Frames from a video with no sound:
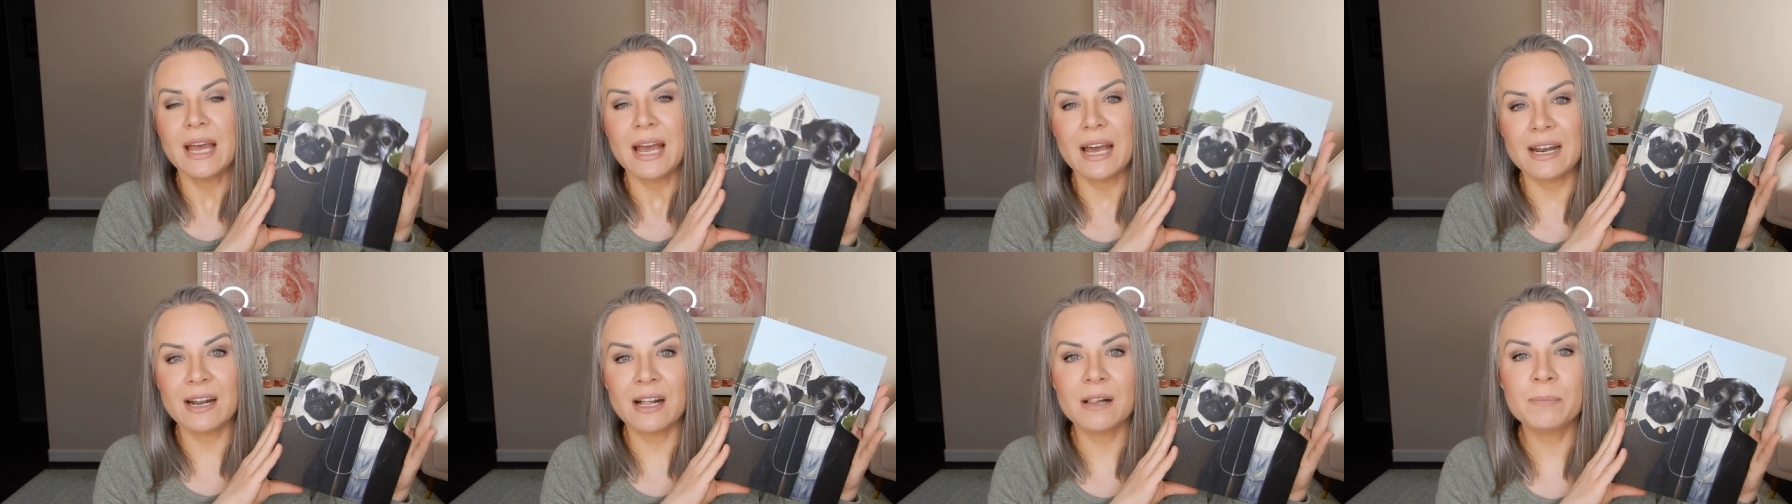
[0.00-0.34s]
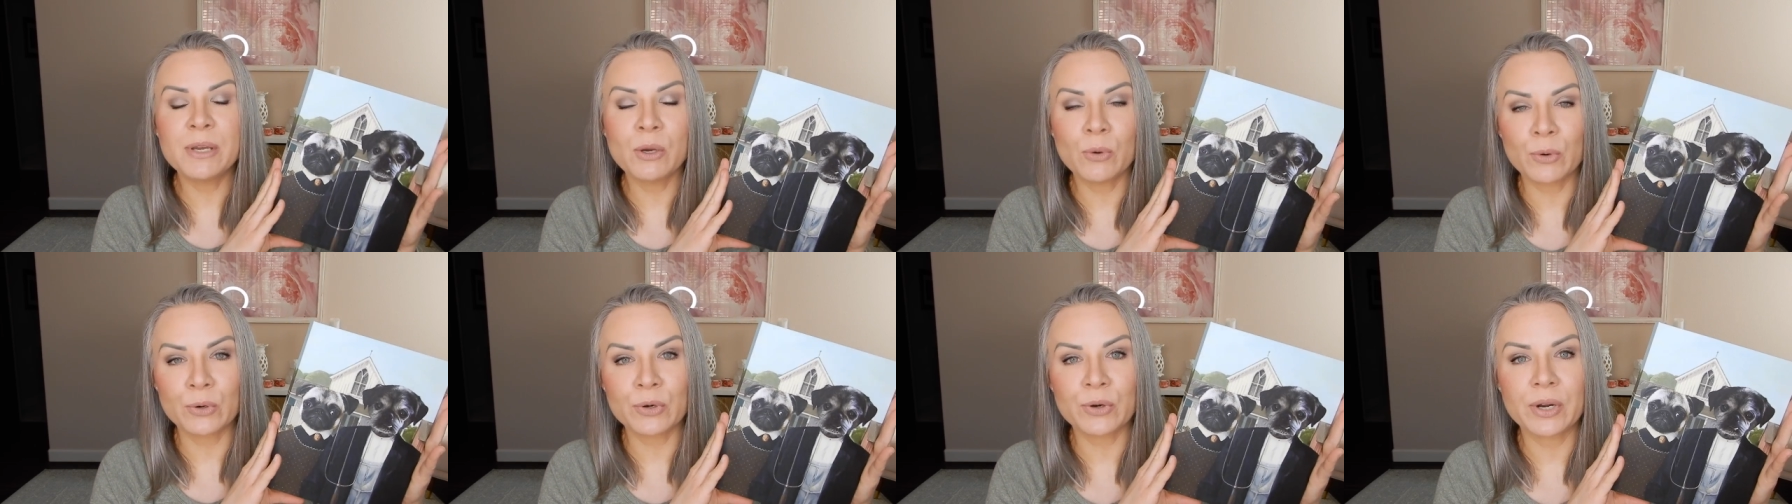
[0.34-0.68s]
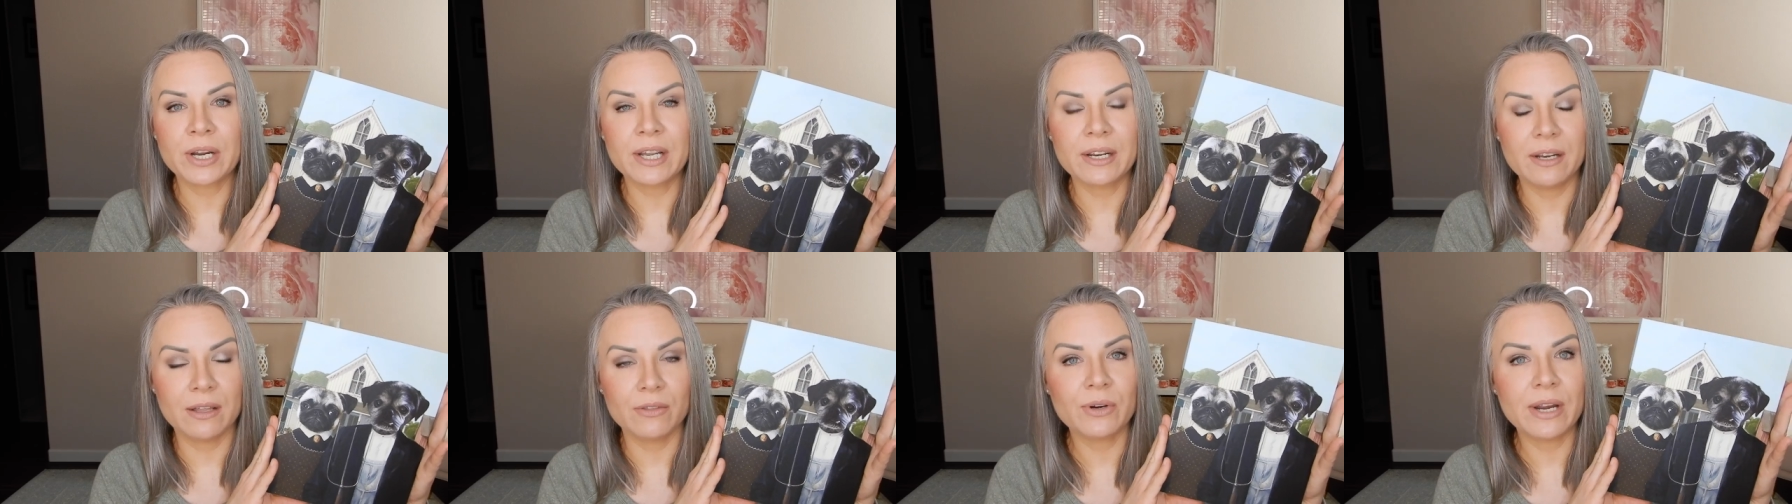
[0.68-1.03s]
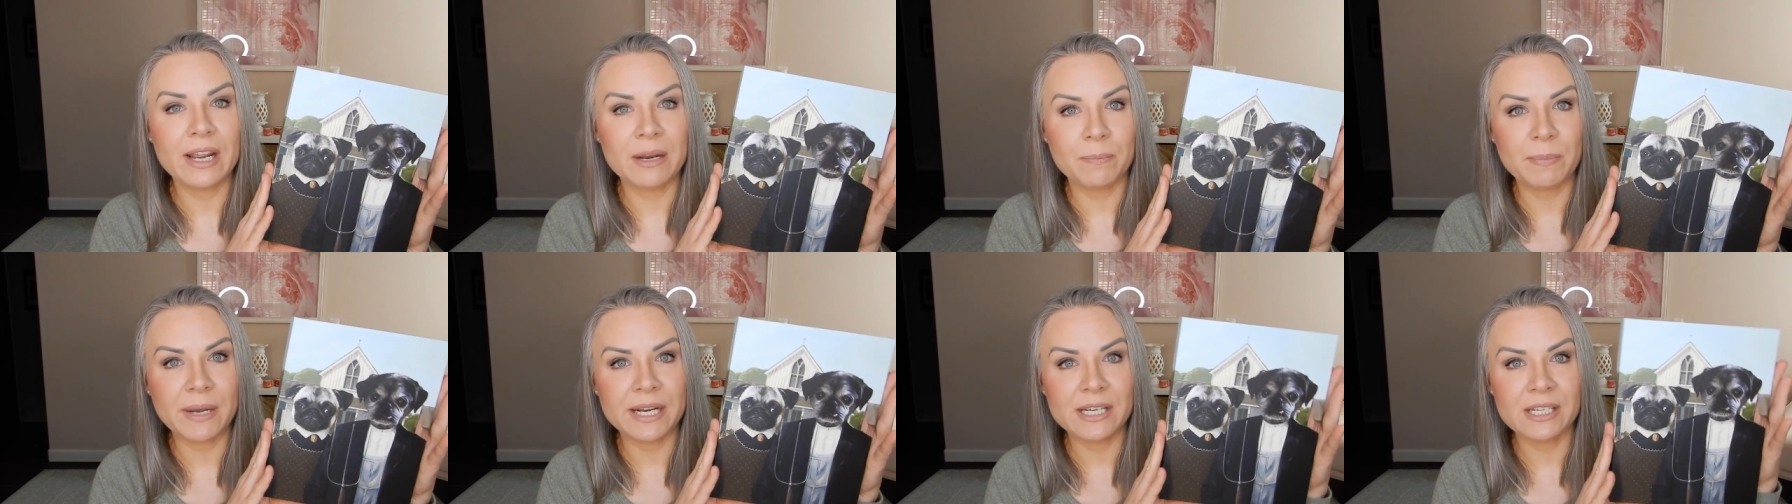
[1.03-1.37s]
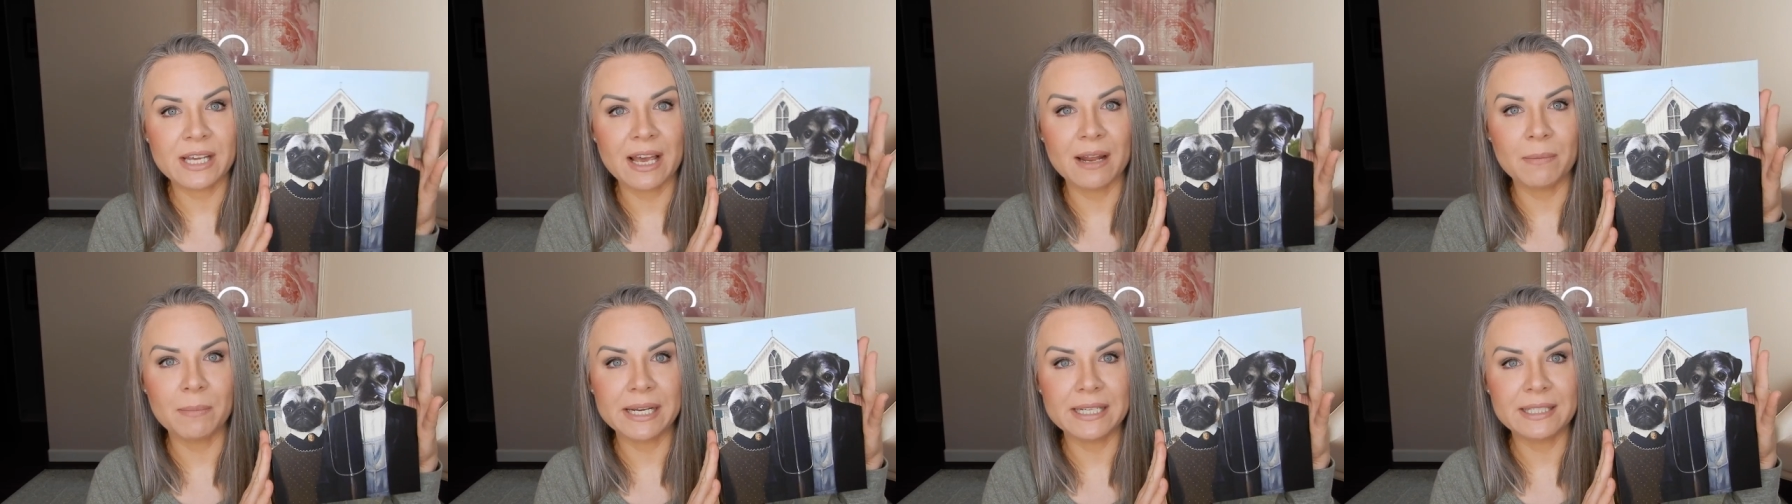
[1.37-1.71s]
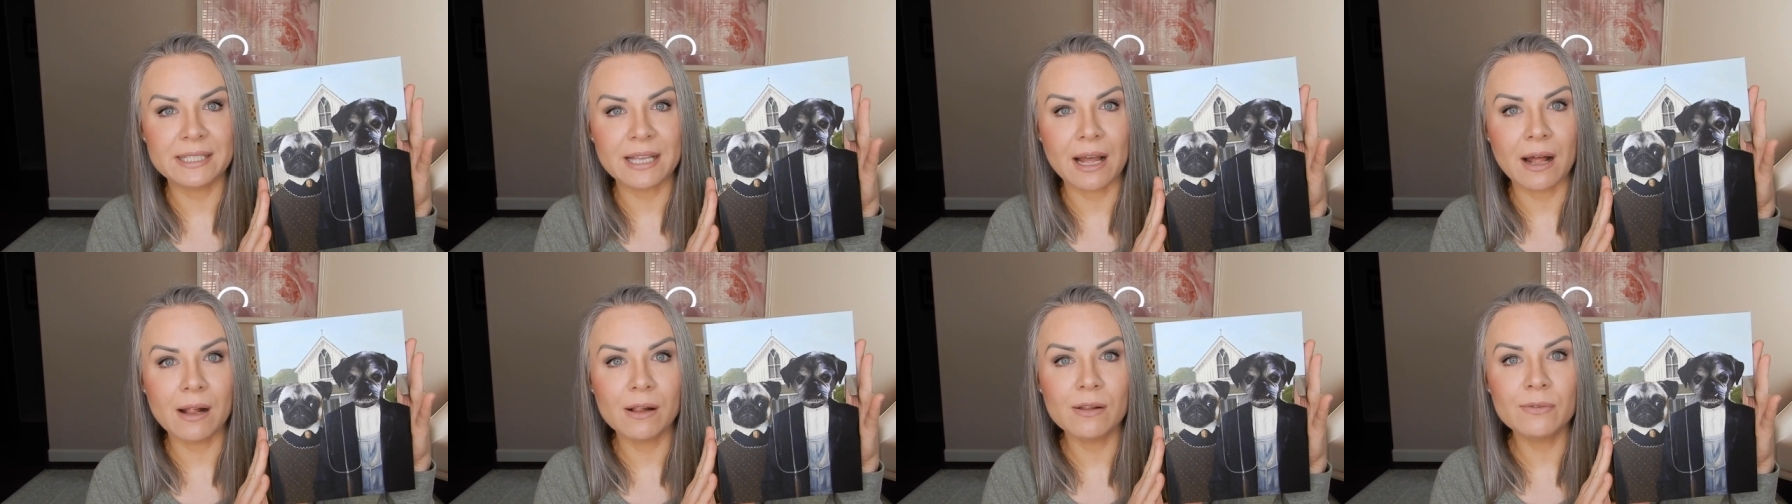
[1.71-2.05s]
and I'll be ordering another 8 by 10
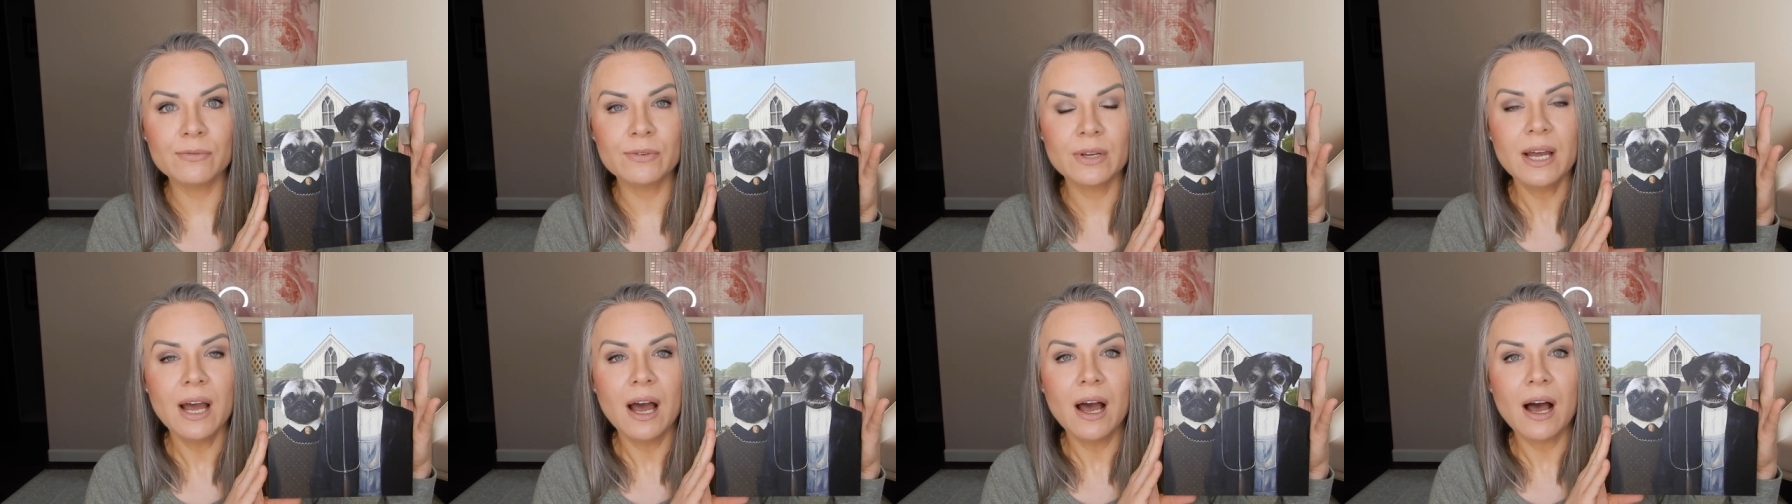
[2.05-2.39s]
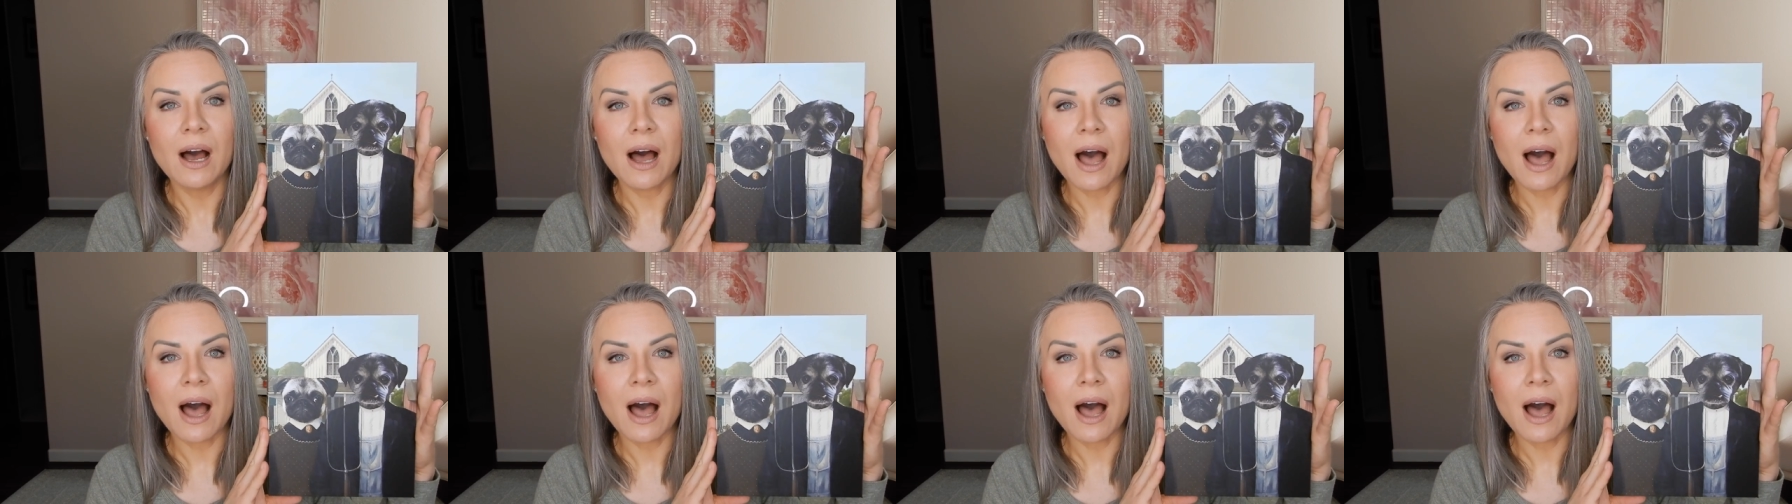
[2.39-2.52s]
myself.